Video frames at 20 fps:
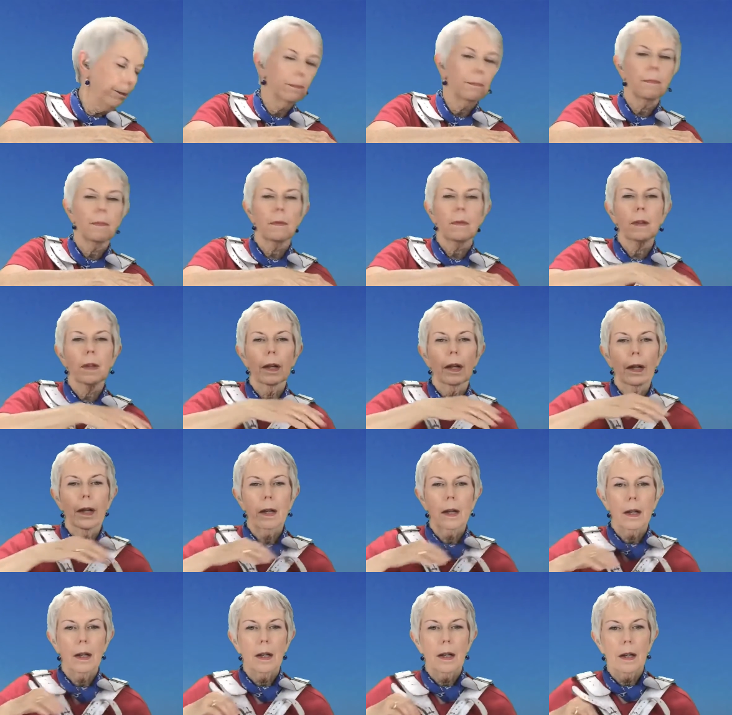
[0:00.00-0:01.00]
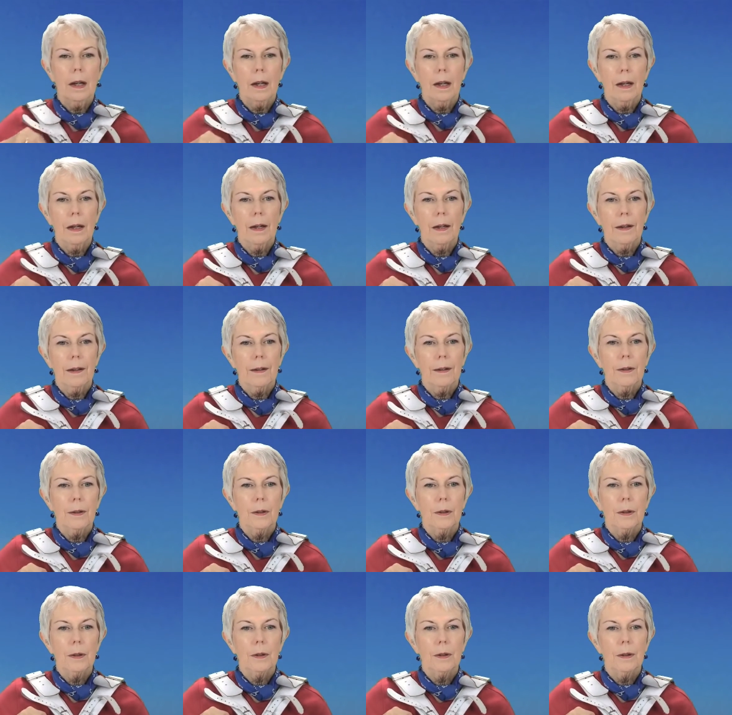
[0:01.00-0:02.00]

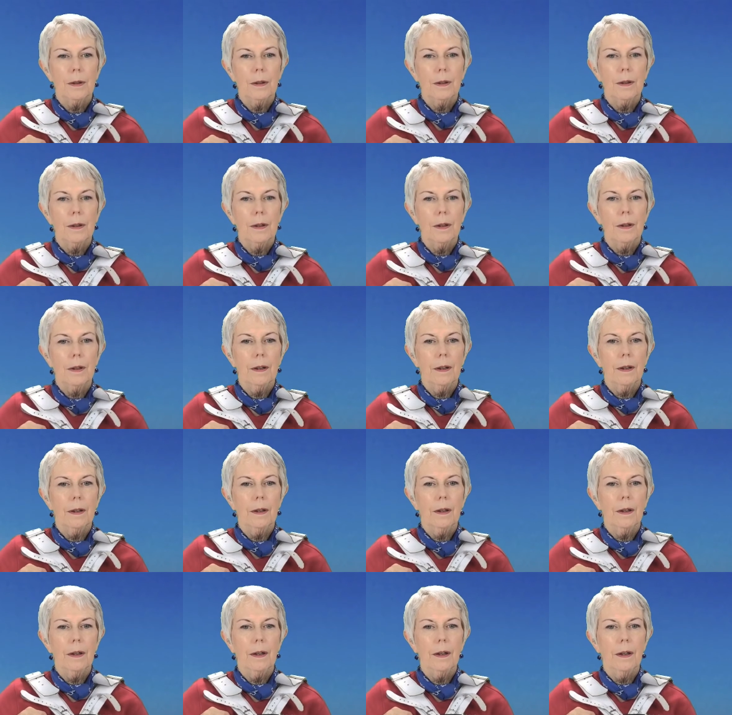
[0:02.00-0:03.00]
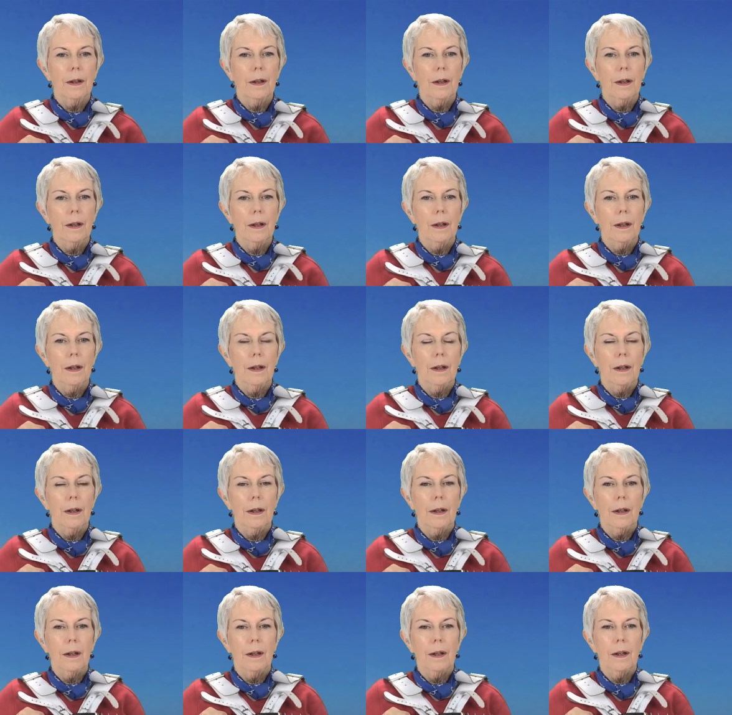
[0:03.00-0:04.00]

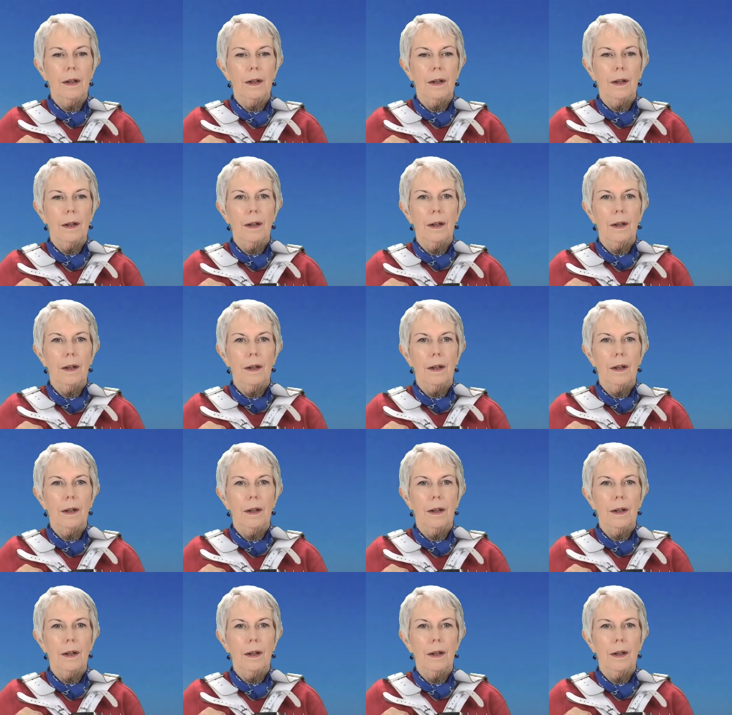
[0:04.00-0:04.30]
(no one is talking)